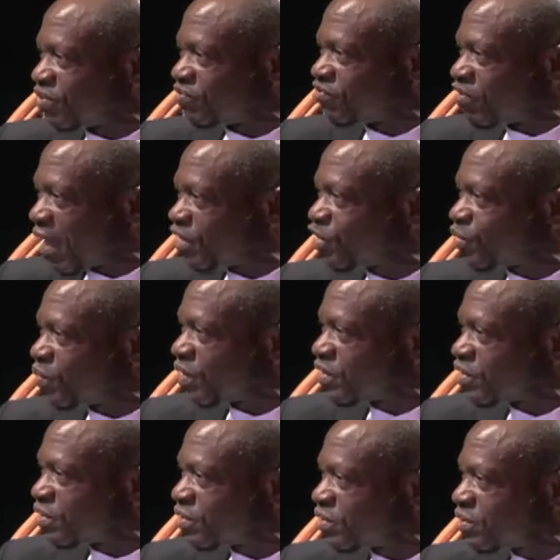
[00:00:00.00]
of
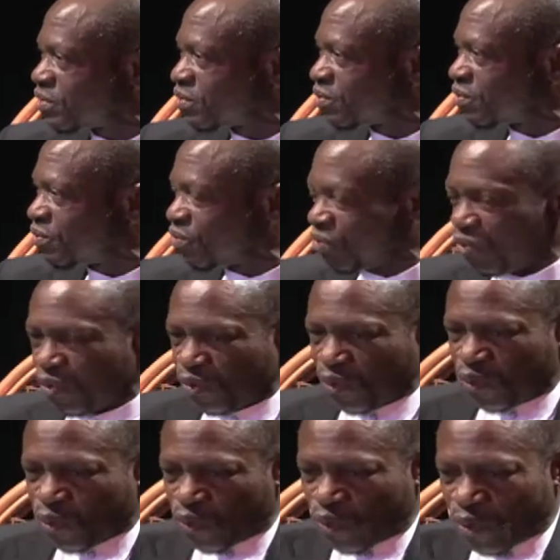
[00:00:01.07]
graduates
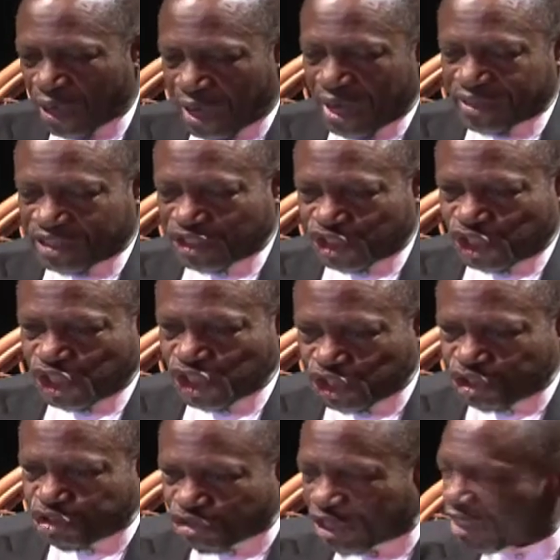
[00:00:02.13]
who are the
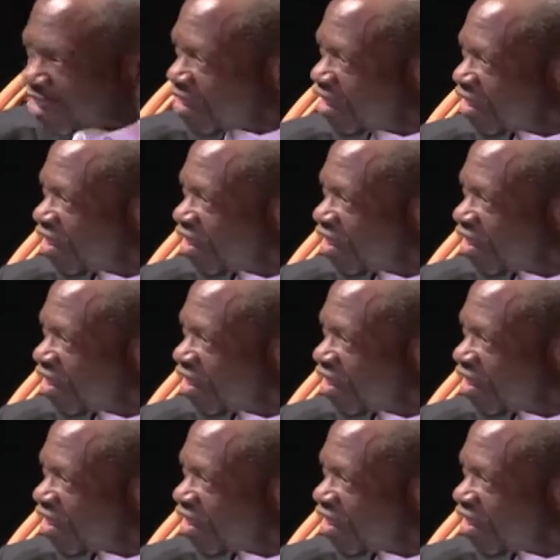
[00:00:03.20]
children